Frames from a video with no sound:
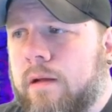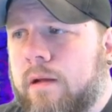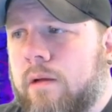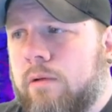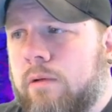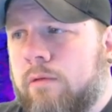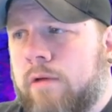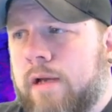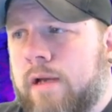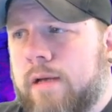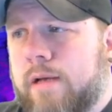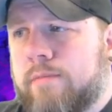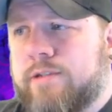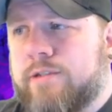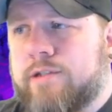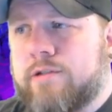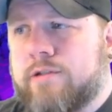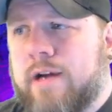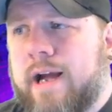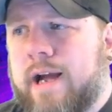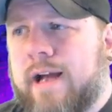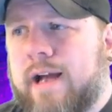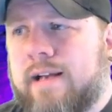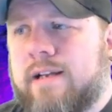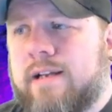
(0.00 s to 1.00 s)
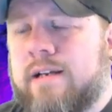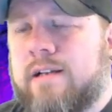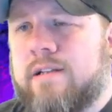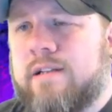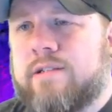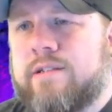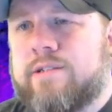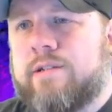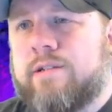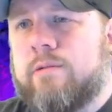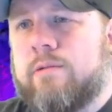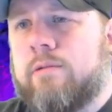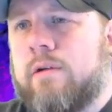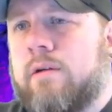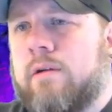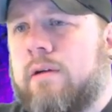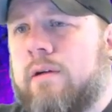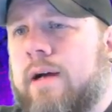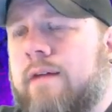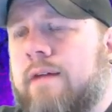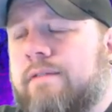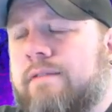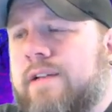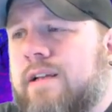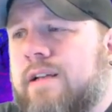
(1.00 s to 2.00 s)
We abstracted it so we don't
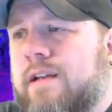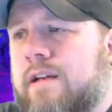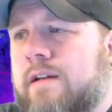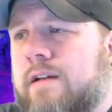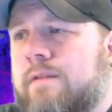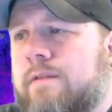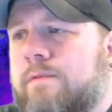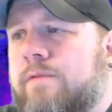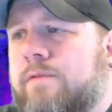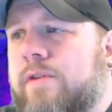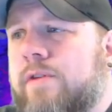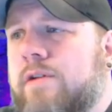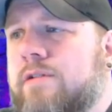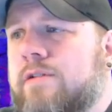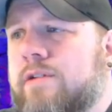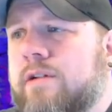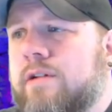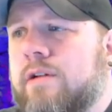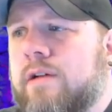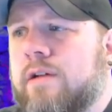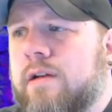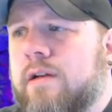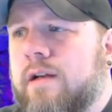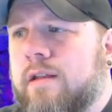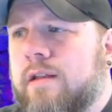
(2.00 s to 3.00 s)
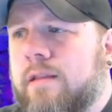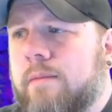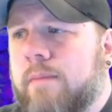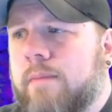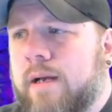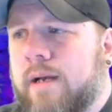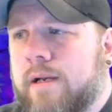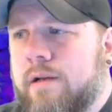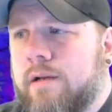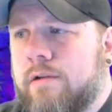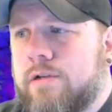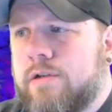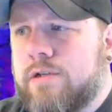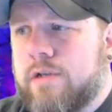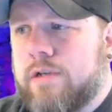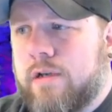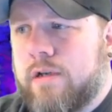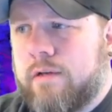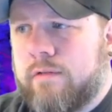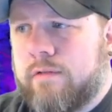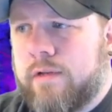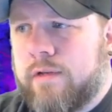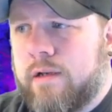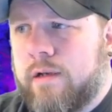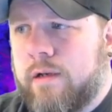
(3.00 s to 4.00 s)
have to get confused looking at the minutia
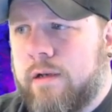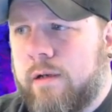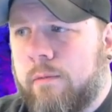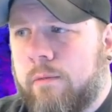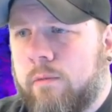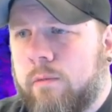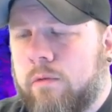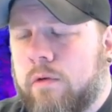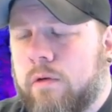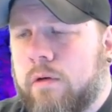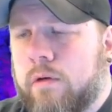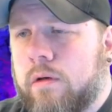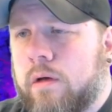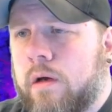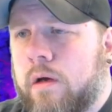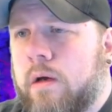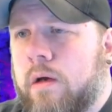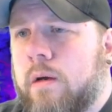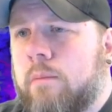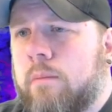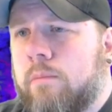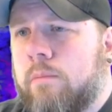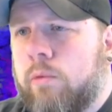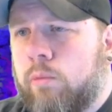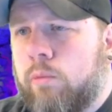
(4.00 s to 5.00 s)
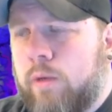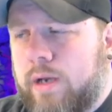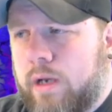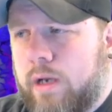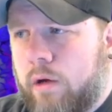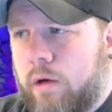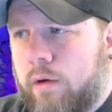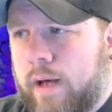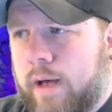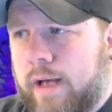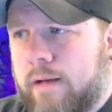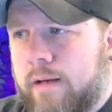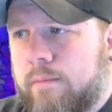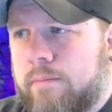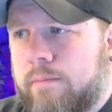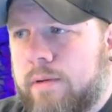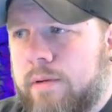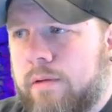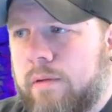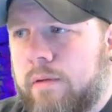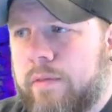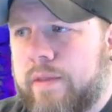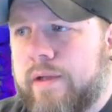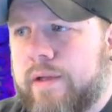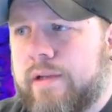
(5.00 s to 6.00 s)
of it anymore, but we know how to
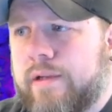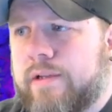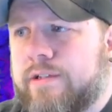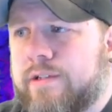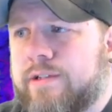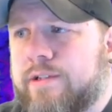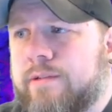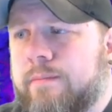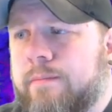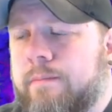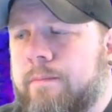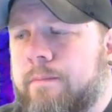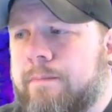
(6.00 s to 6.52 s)
build this.